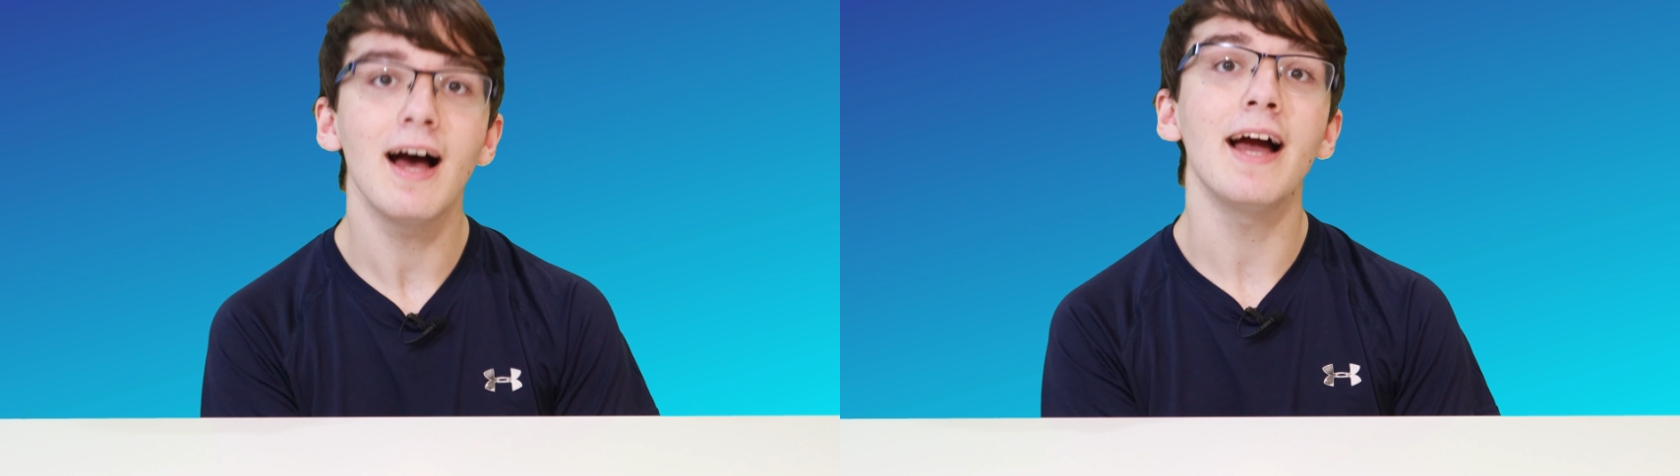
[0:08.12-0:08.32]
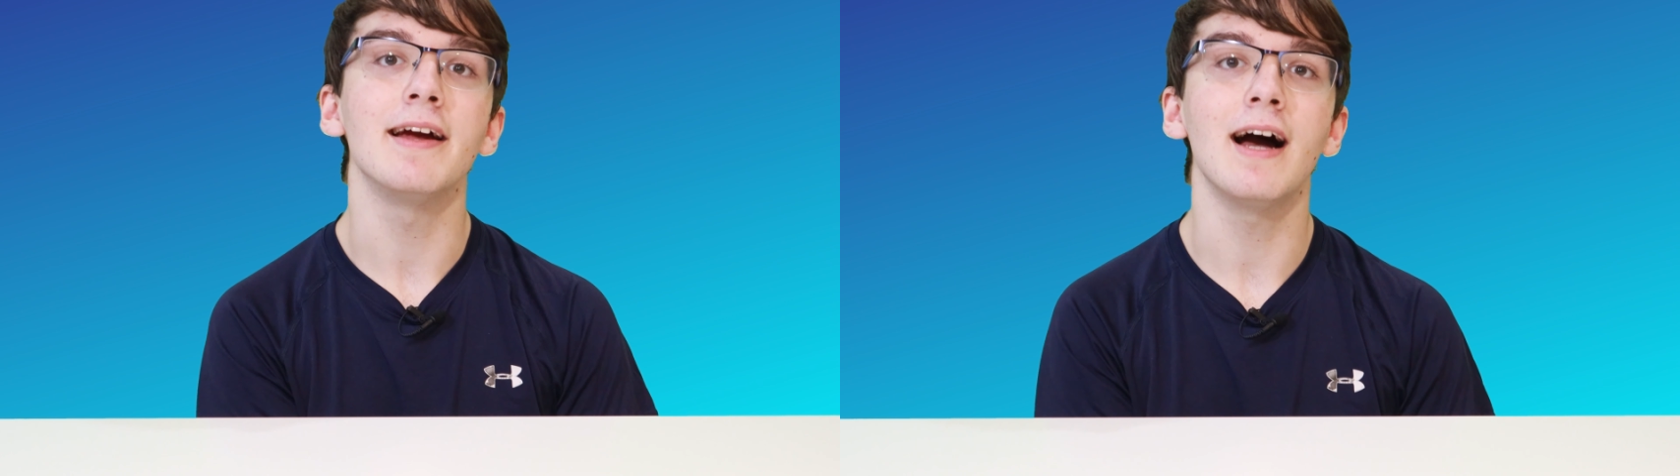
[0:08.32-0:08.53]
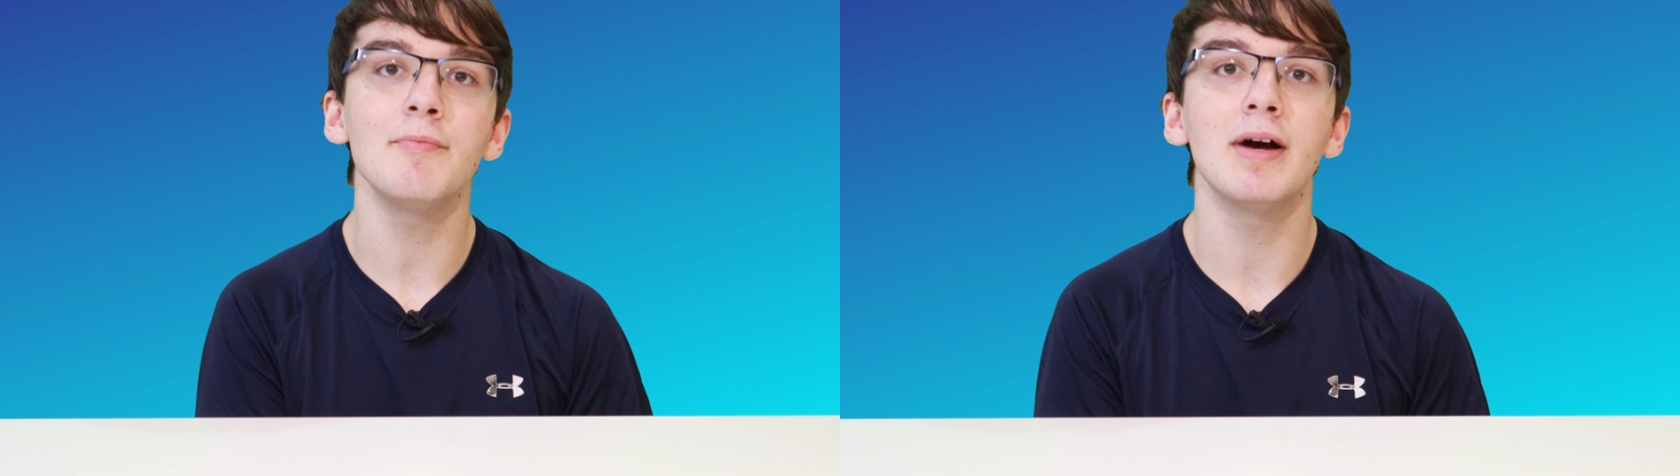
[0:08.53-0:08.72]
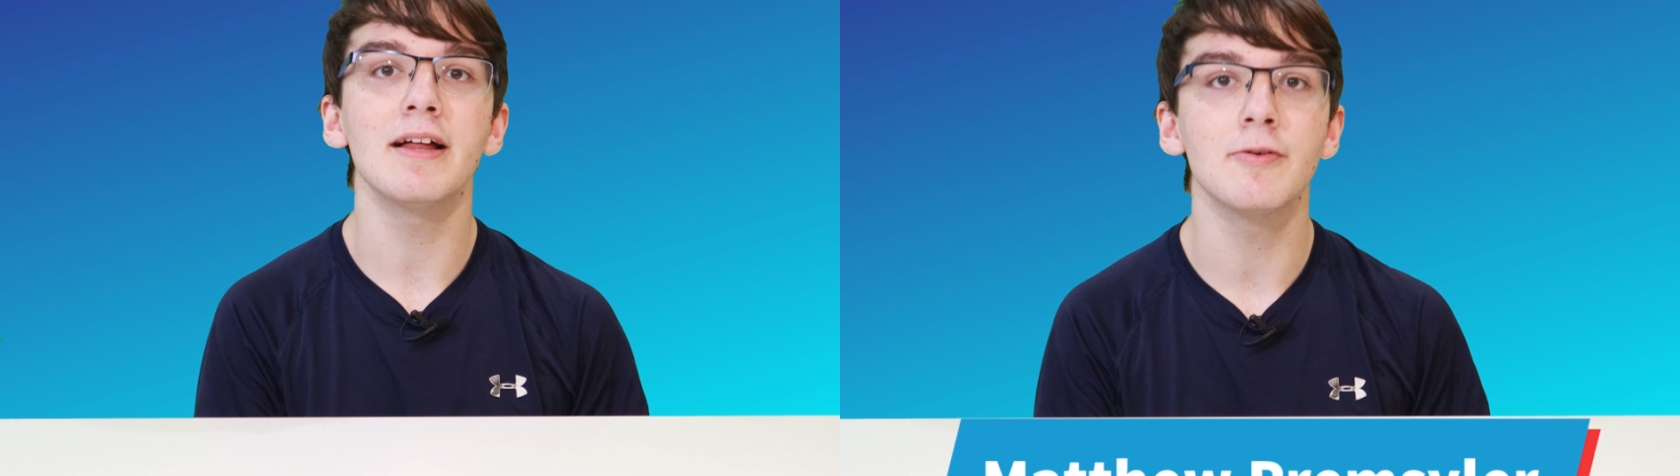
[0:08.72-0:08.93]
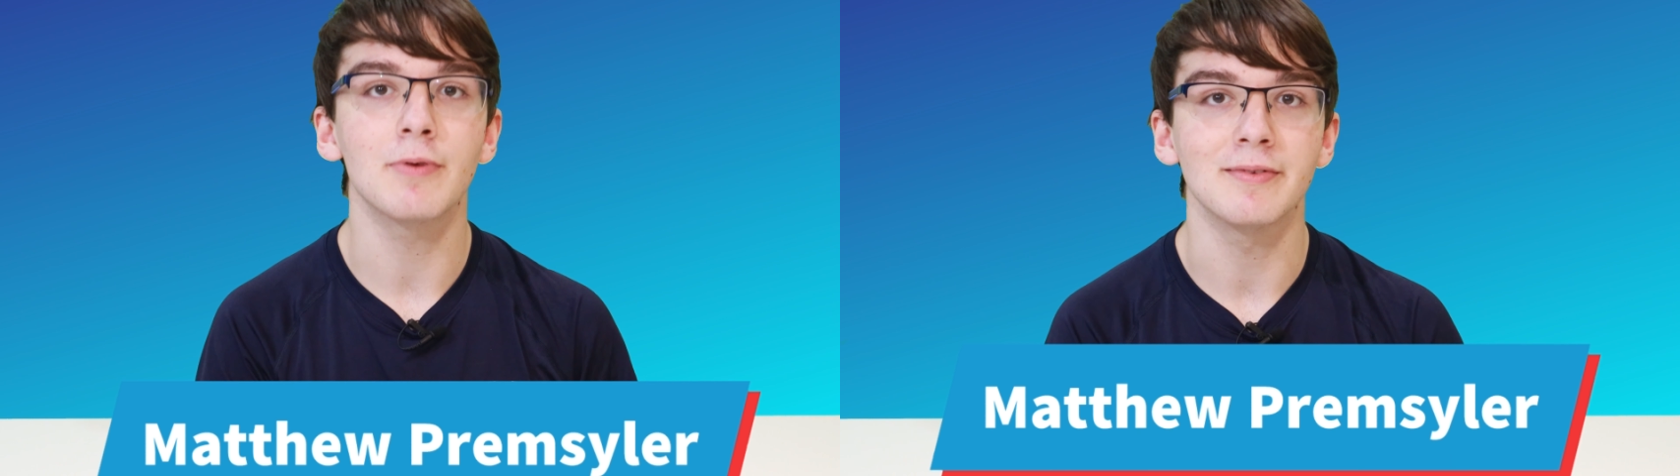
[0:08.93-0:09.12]
Hi, I'm
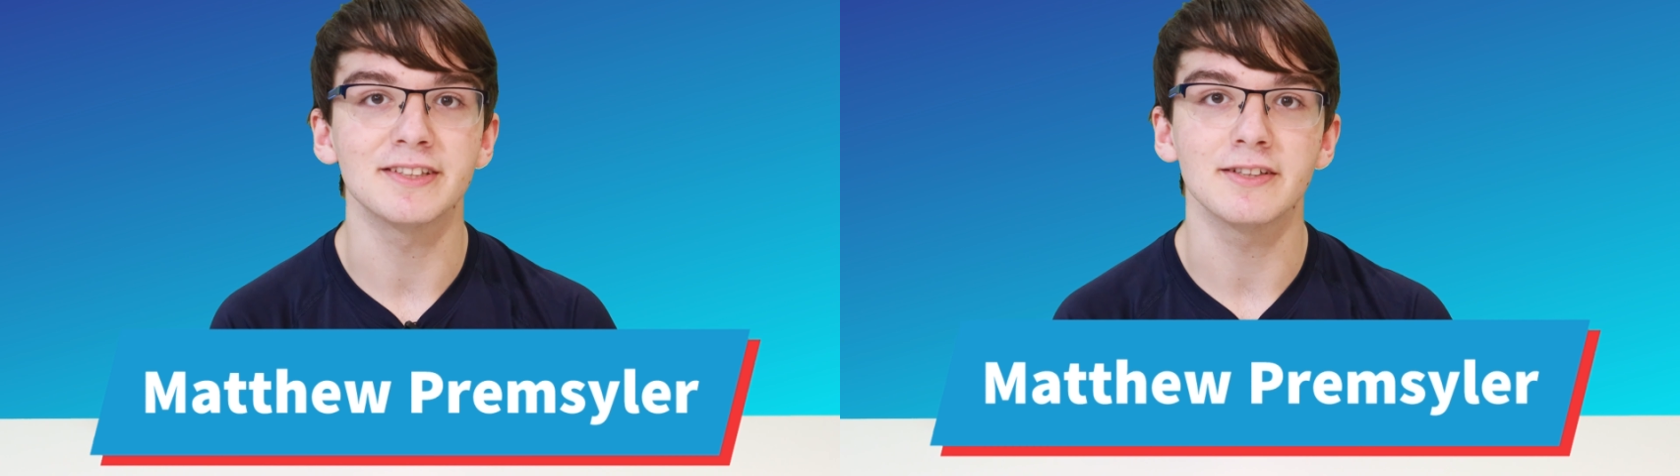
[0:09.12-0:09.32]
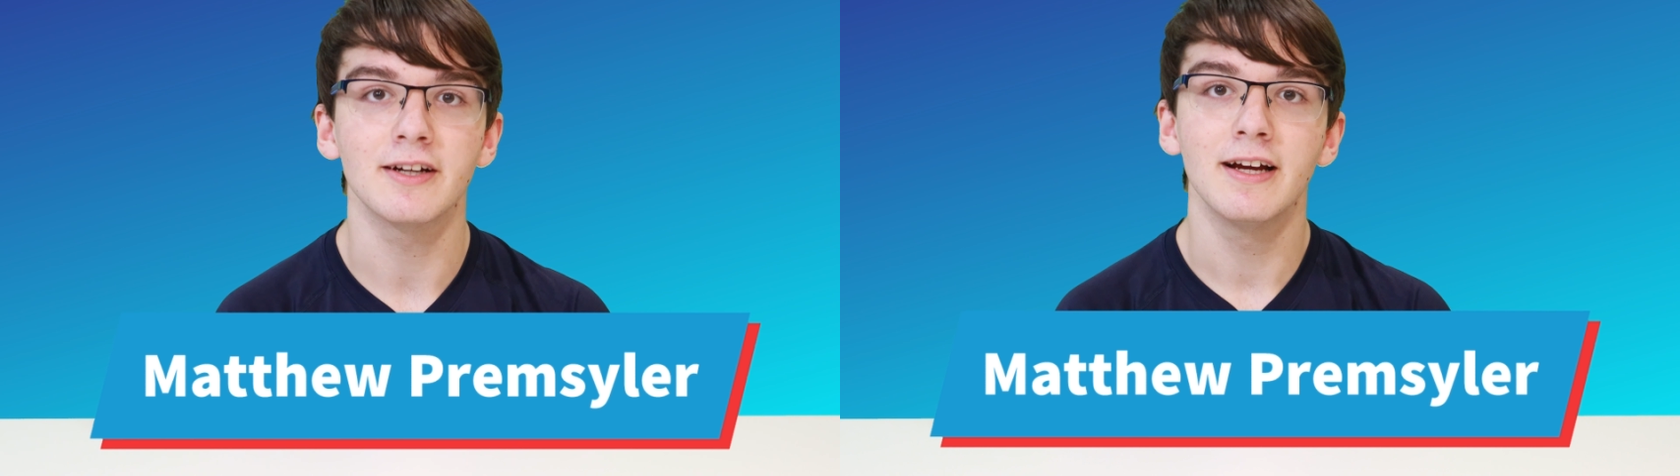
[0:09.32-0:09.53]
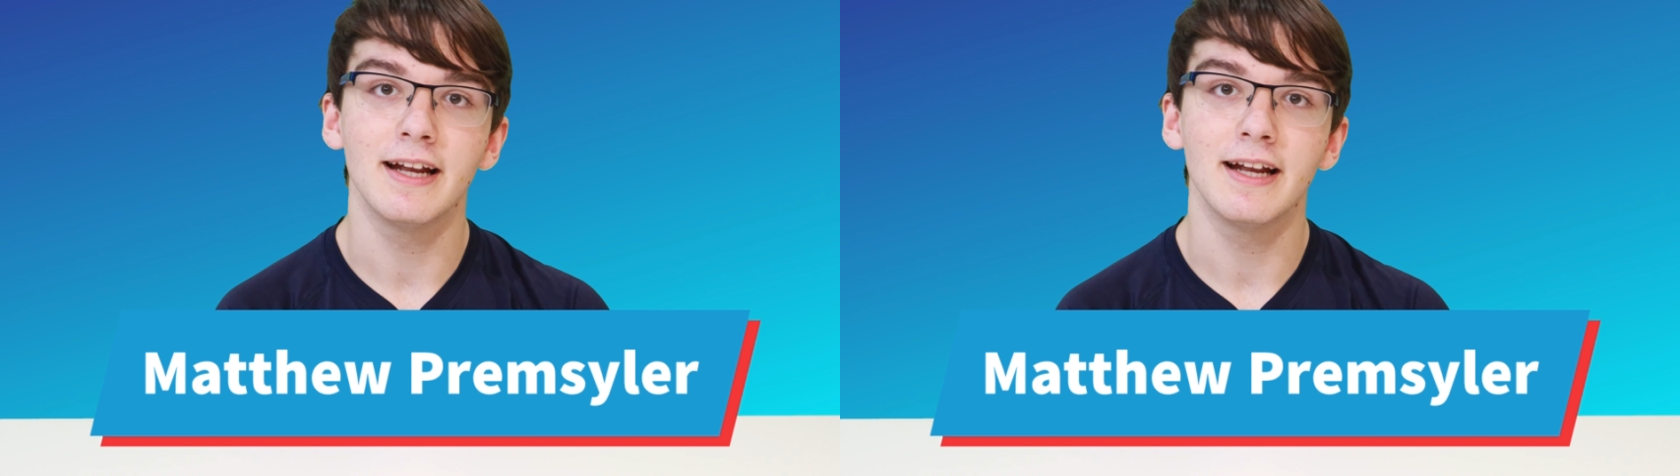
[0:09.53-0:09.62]
Matthew Premsyler,